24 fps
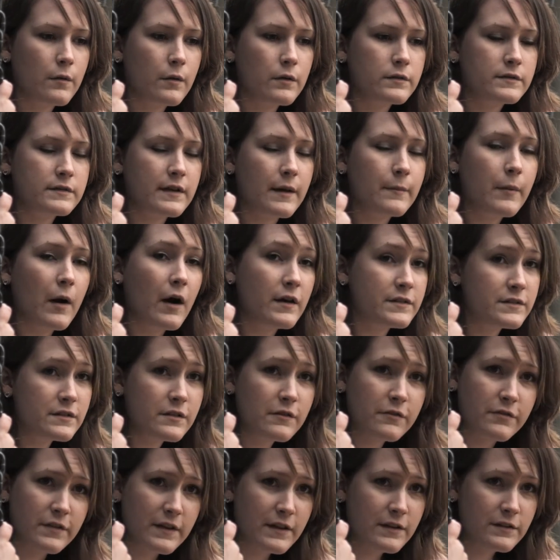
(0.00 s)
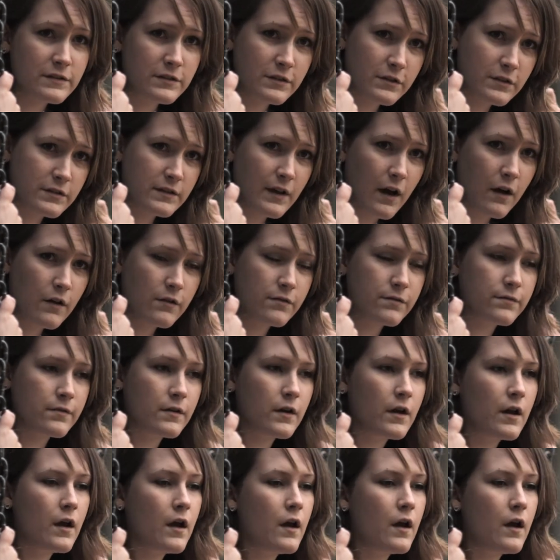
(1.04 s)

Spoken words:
say positive things to yourself.